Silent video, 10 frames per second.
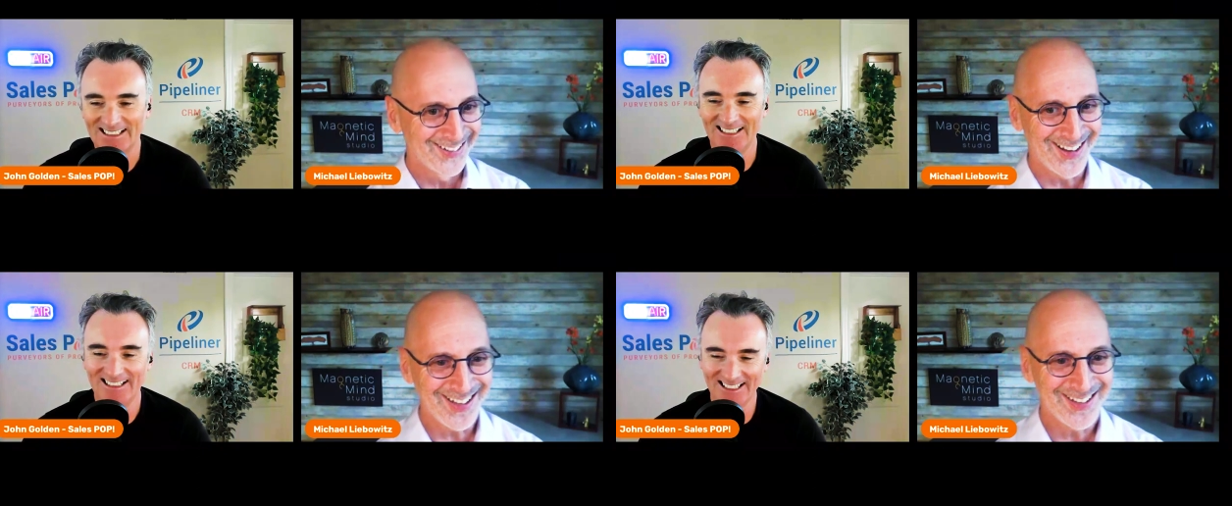
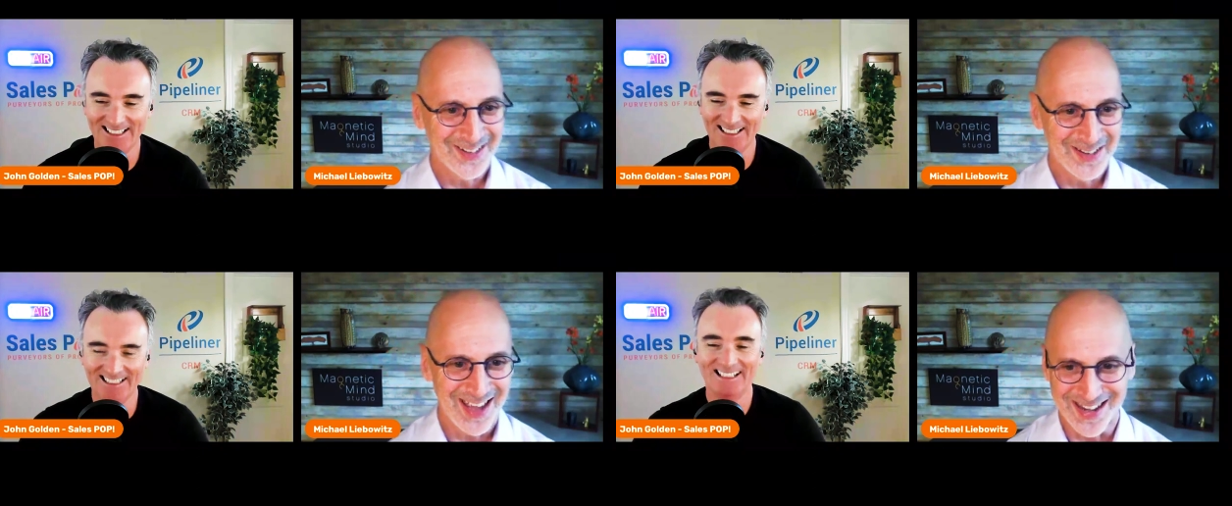Speaker 1: right?
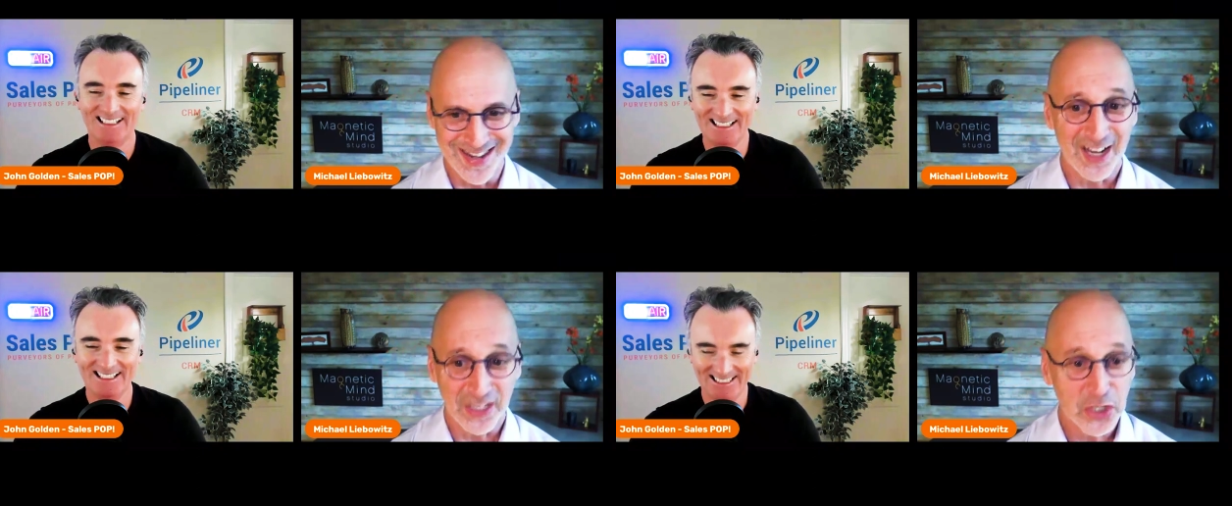
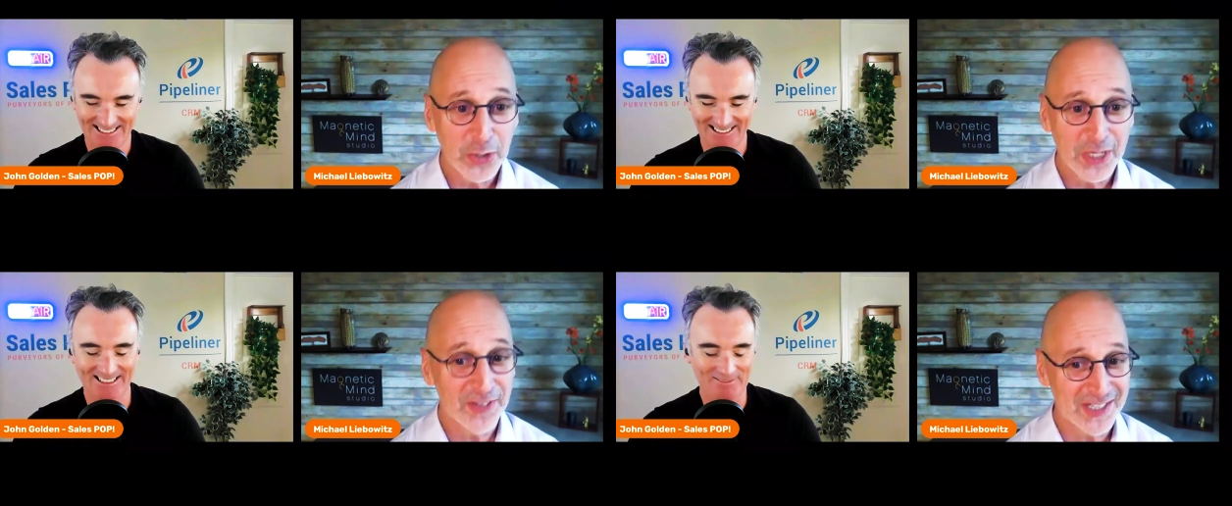Not
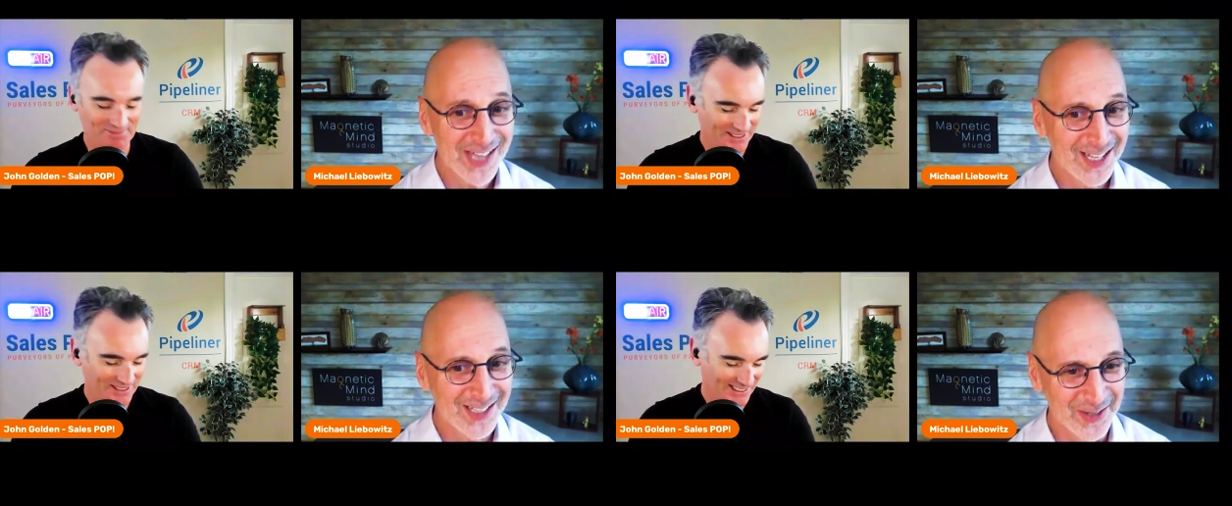two different
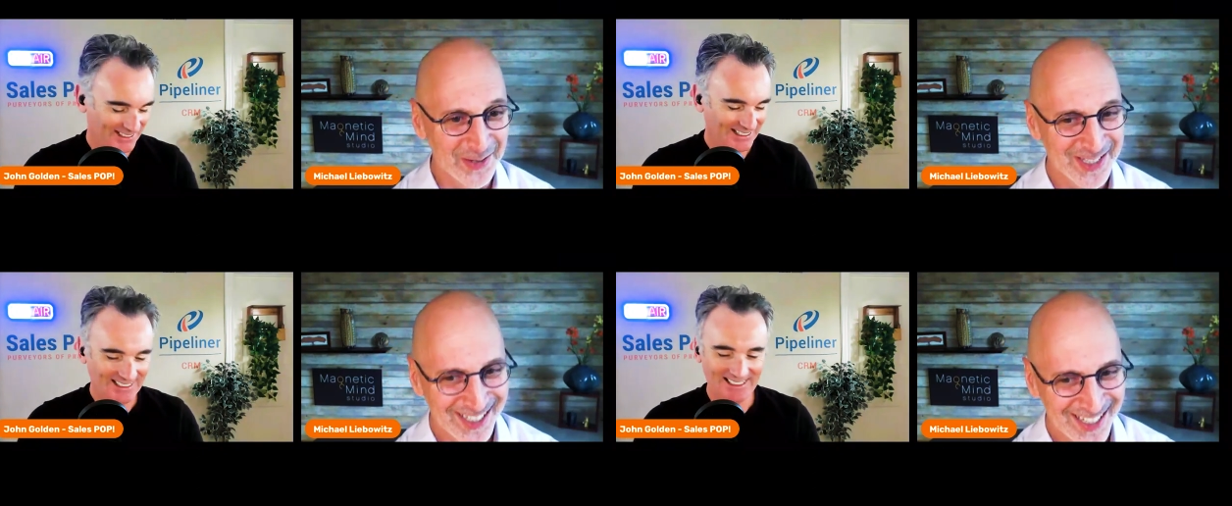
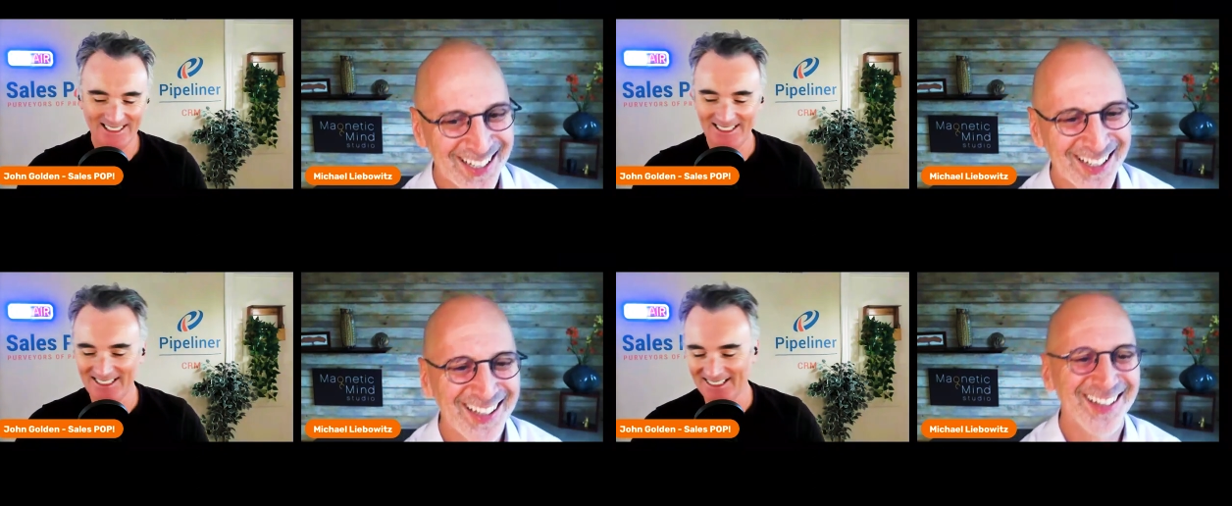silos,
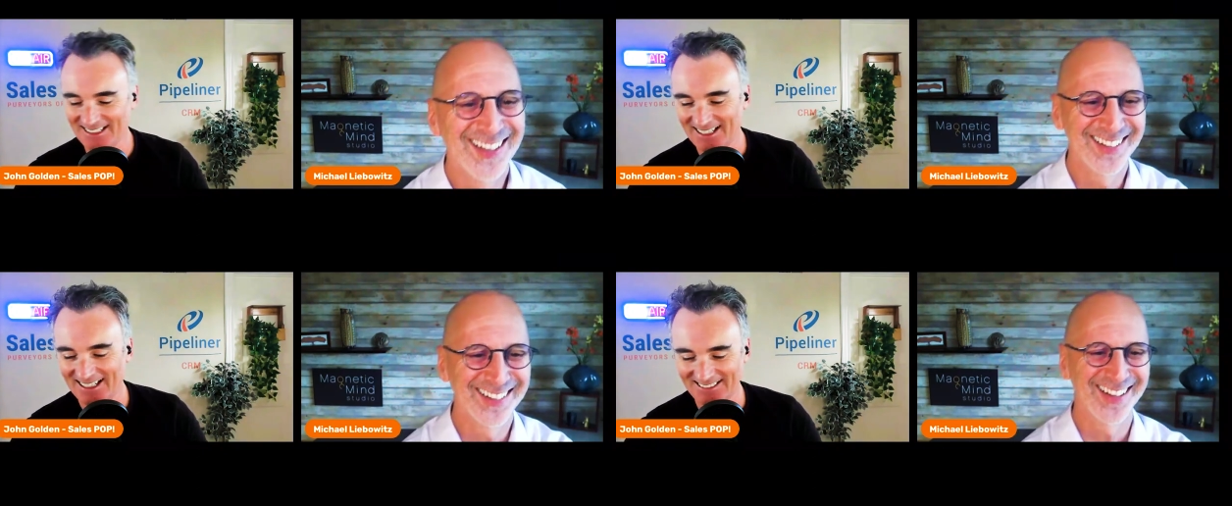
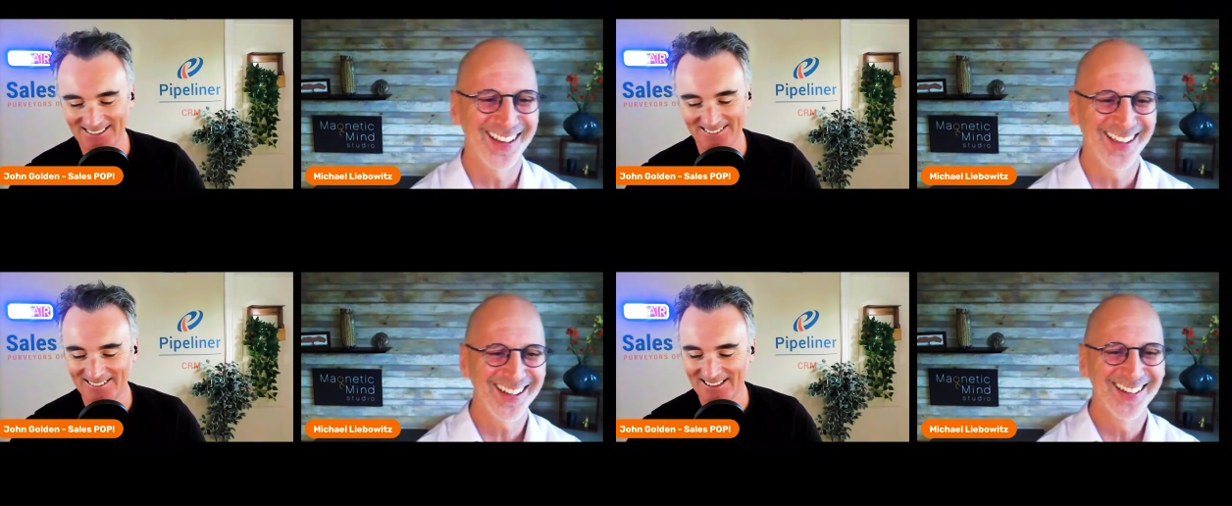
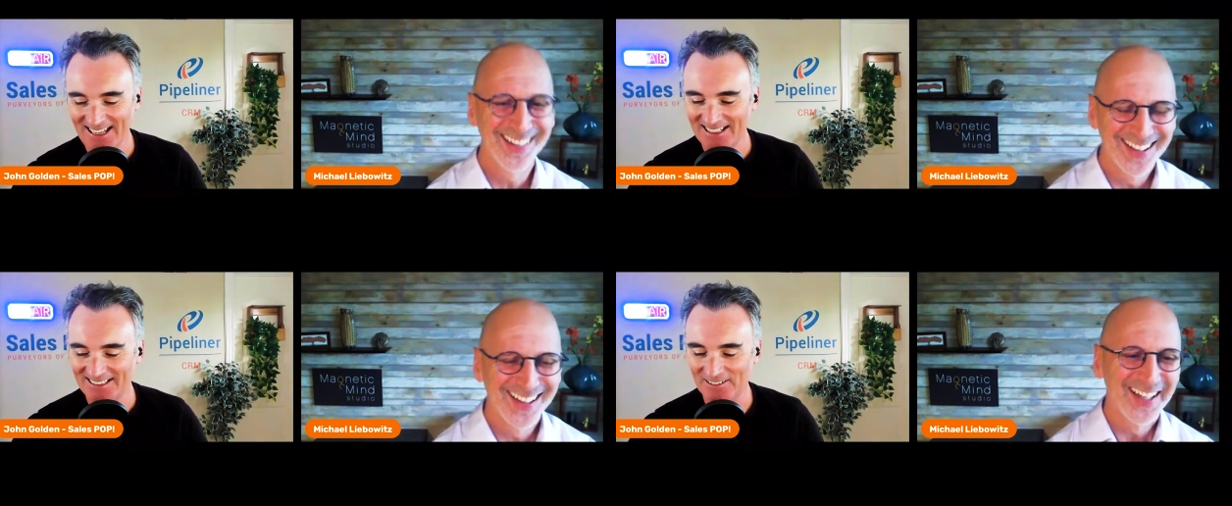right?
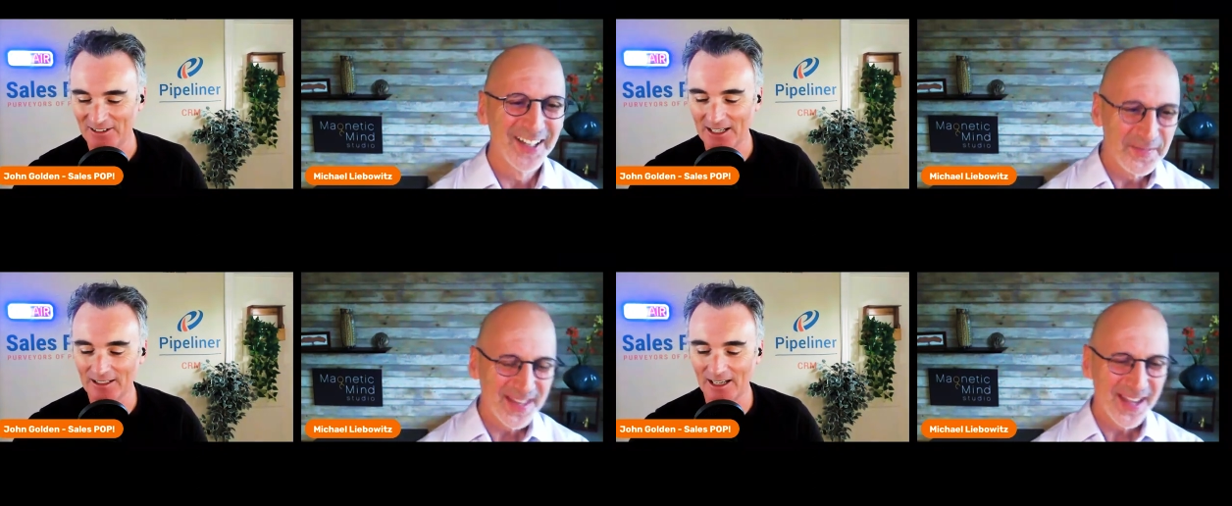
Speaker 2: No,
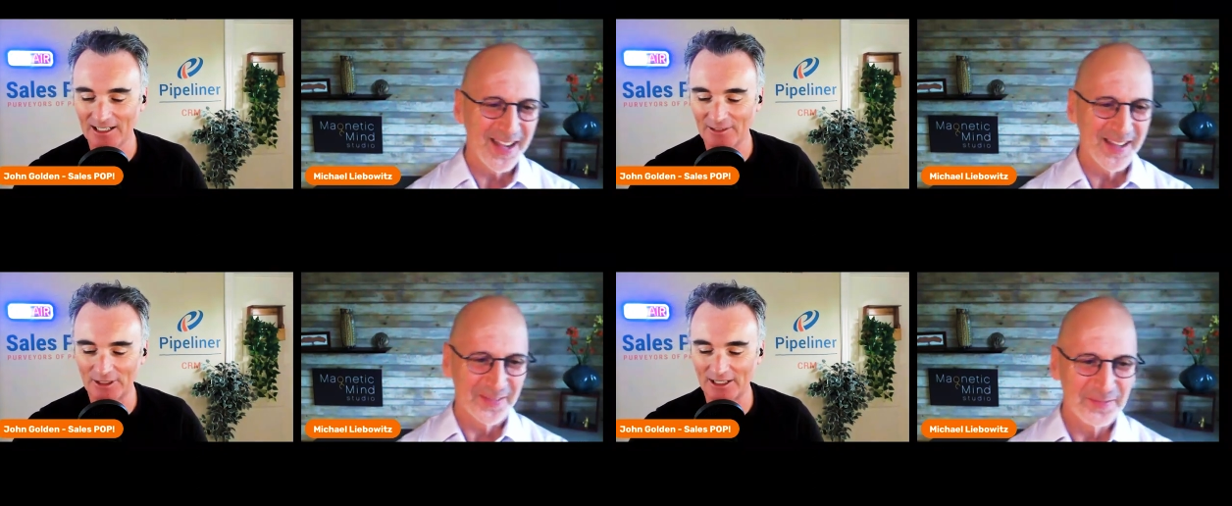I
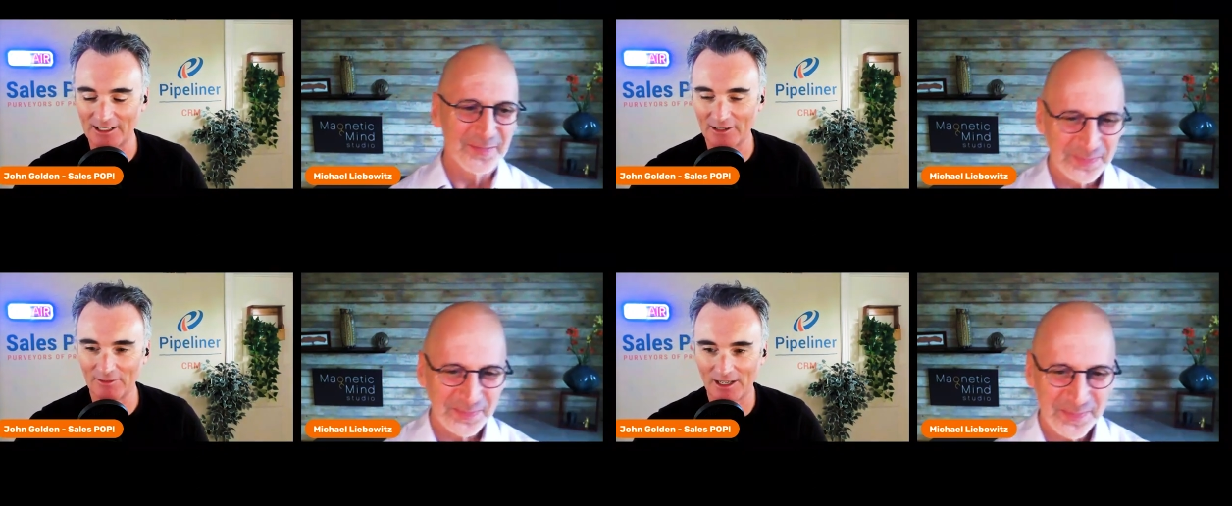love it.
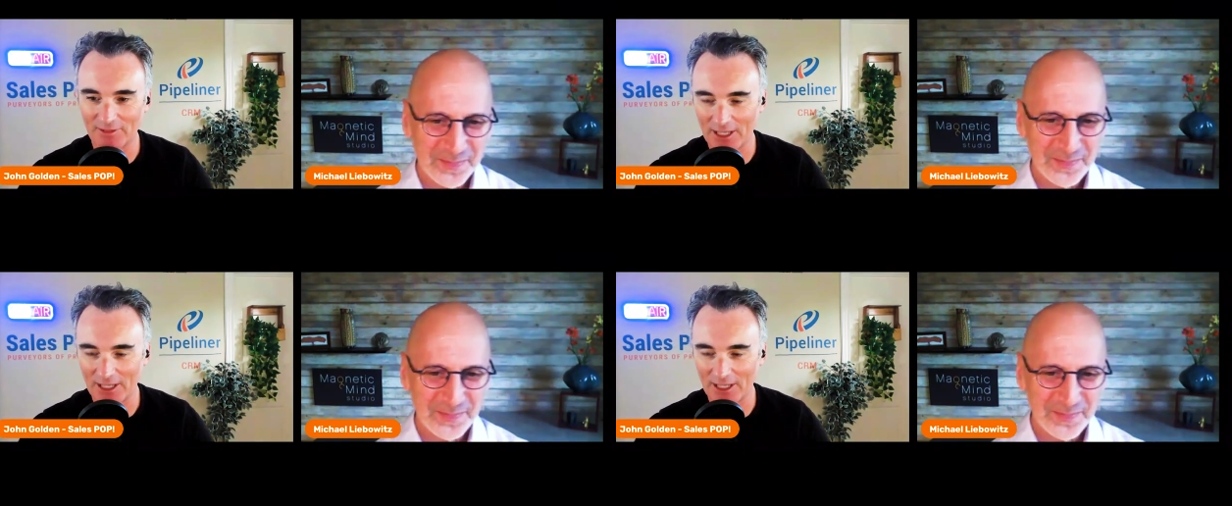I've